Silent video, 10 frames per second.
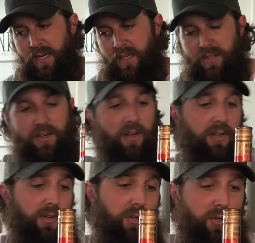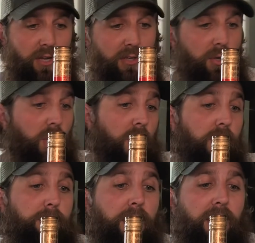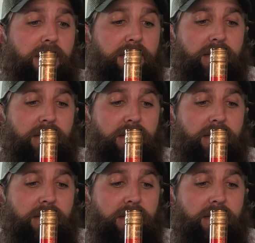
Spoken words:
Not good at all, but